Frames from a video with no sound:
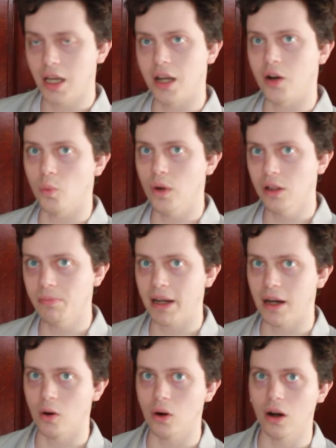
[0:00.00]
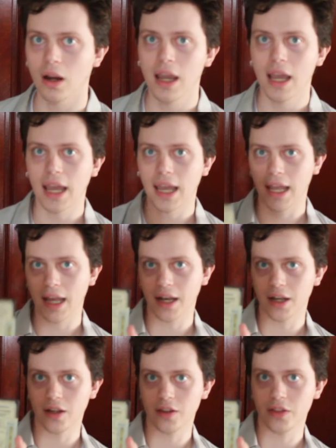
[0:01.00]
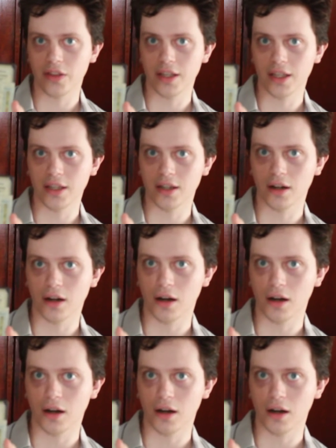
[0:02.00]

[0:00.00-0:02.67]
and Willpower, and the